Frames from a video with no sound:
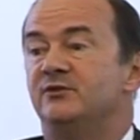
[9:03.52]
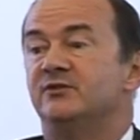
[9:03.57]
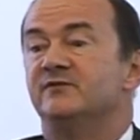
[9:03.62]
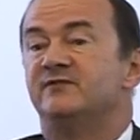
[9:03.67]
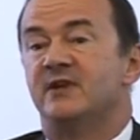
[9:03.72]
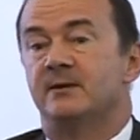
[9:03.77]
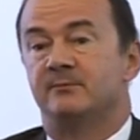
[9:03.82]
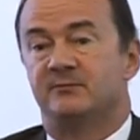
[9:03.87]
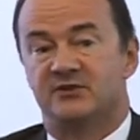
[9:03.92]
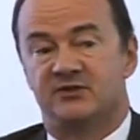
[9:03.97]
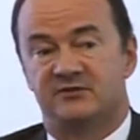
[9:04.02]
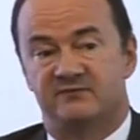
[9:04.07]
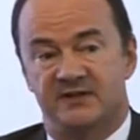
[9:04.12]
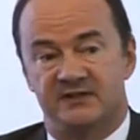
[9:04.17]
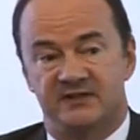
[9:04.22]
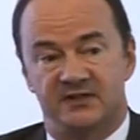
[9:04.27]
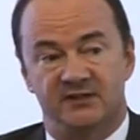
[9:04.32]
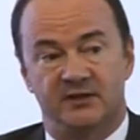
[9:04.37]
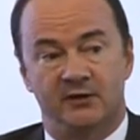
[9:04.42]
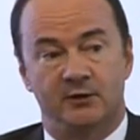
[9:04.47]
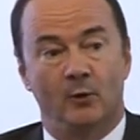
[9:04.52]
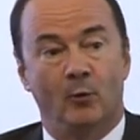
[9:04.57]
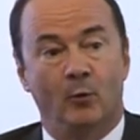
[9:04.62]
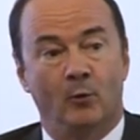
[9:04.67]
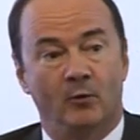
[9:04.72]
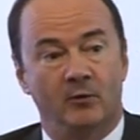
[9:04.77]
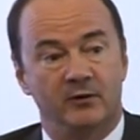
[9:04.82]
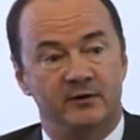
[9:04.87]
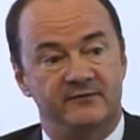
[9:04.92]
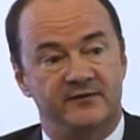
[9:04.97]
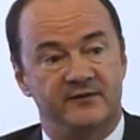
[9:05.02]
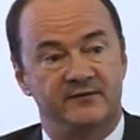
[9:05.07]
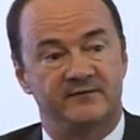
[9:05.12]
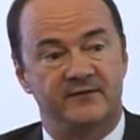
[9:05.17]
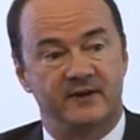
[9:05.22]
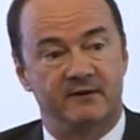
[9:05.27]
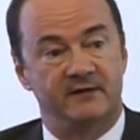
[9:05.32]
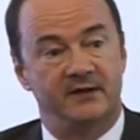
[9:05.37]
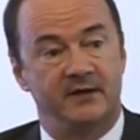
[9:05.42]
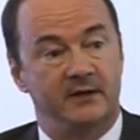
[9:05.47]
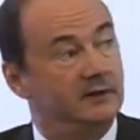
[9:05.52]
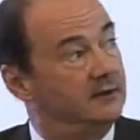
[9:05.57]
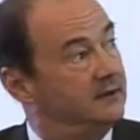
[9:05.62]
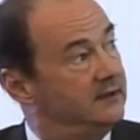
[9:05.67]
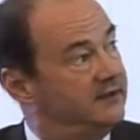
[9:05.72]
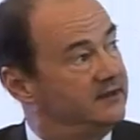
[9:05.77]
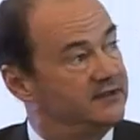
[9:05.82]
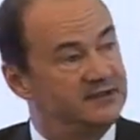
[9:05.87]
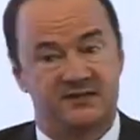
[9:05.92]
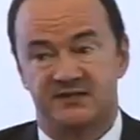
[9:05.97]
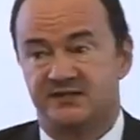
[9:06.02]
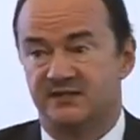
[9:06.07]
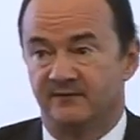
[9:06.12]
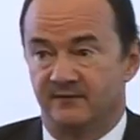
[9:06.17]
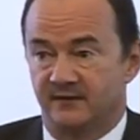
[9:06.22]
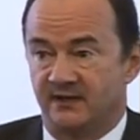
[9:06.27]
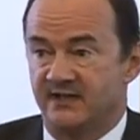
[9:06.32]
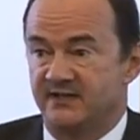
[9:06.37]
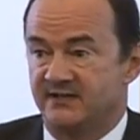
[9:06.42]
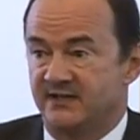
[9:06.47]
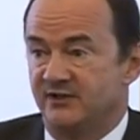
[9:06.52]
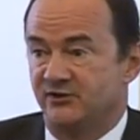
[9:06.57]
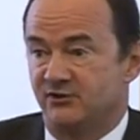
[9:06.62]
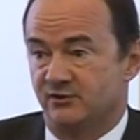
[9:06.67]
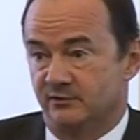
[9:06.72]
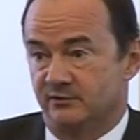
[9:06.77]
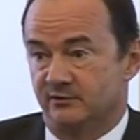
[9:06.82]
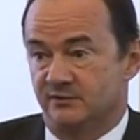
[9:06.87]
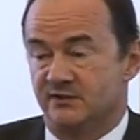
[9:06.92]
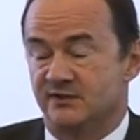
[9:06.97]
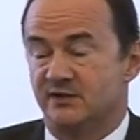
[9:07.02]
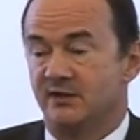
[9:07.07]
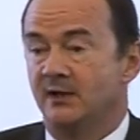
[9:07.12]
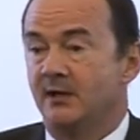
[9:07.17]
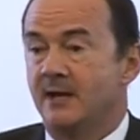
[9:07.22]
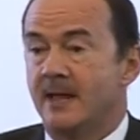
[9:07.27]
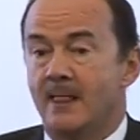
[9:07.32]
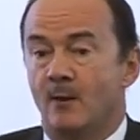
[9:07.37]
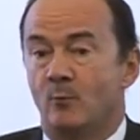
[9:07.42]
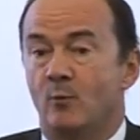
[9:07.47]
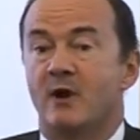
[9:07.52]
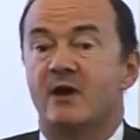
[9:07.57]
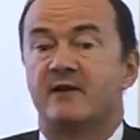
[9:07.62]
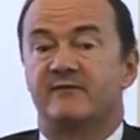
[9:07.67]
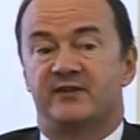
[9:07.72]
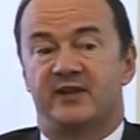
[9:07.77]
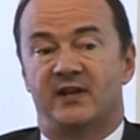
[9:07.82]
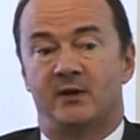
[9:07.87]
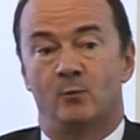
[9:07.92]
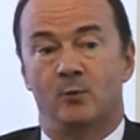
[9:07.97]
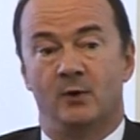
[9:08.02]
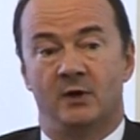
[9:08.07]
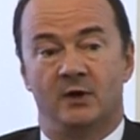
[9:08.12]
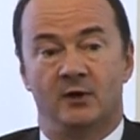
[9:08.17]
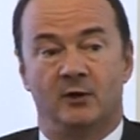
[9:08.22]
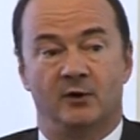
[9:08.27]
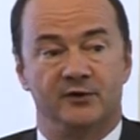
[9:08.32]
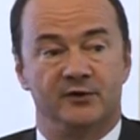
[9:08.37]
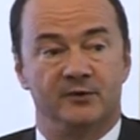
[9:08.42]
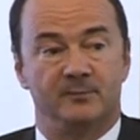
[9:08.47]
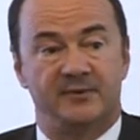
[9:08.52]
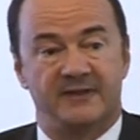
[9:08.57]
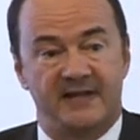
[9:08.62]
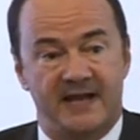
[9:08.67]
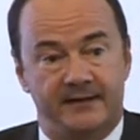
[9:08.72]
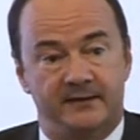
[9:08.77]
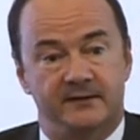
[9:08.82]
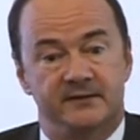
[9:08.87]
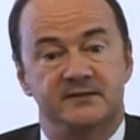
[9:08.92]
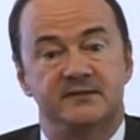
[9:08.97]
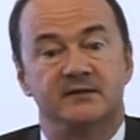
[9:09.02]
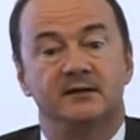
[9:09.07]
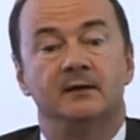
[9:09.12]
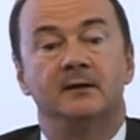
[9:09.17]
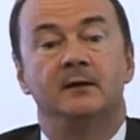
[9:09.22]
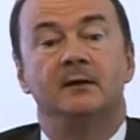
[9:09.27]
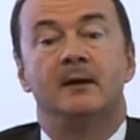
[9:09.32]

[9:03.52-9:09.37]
which have demonstrated that all of the very earliest civilizations, wherever they were on the planet,